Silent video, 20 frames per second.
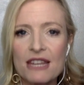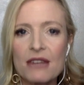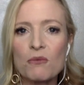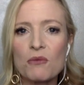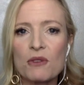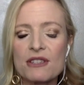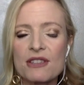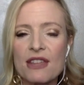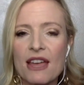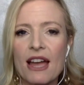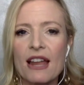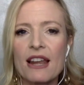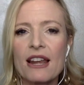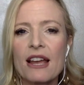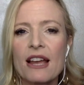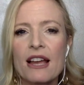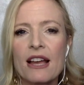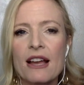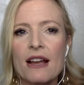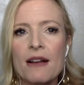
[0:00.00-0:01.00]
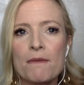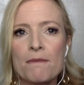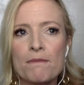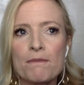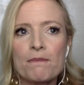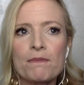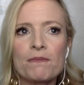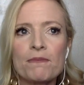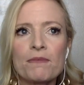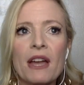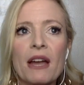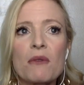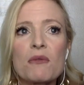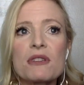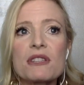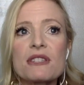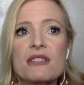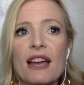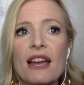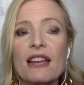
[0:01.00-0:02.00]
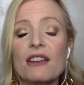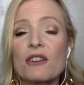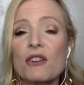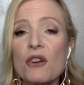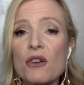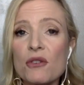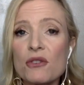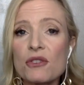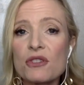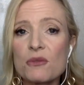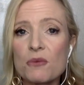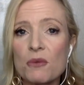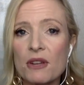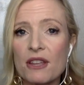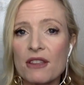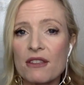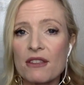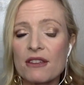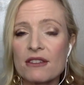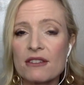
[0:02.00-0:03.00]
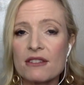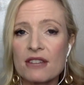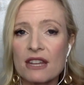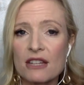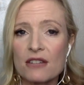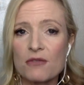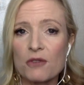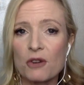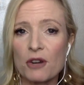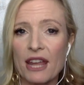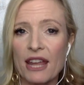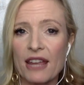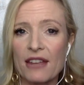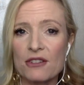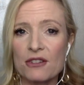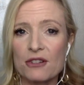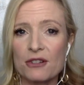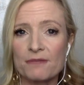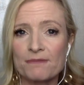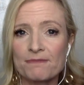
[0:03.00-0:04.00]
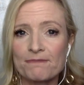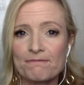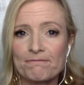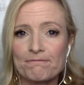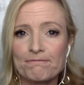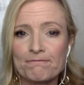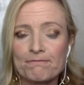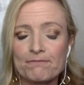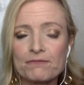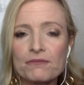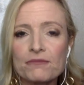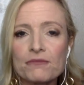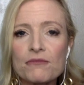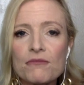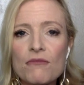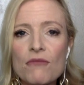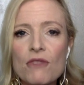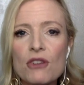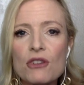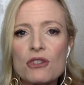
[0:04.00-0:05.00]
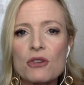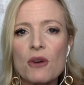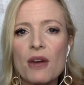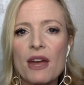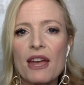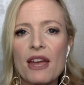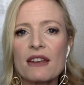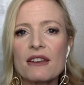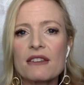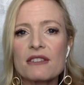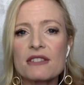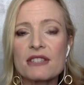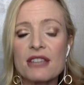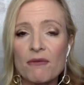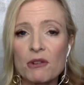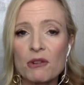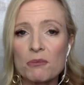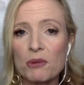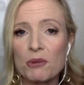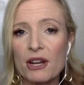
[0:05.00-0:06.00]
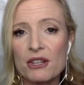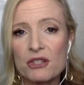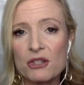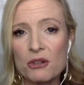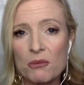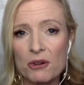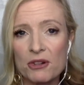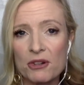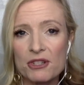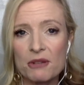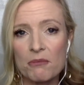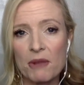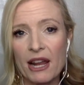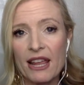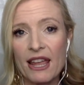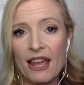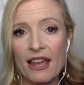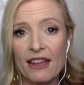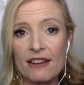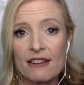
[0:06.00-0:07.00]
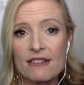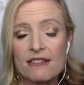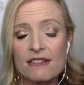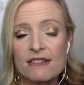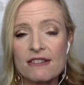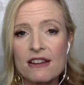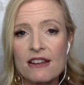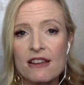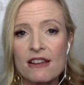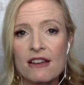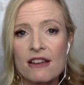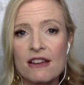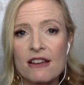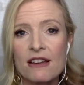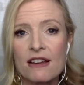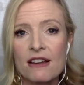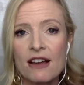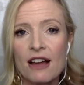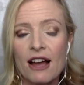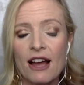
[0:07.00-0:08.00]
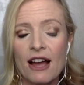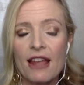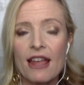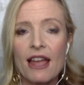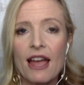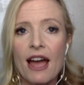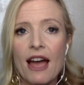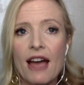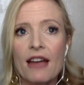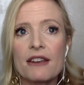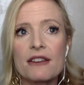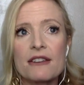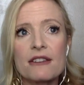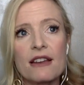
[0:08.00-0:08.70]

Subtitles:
was that I was diagnosed with stage 4 cancer. So I had 7 brain tumors in my head. I had,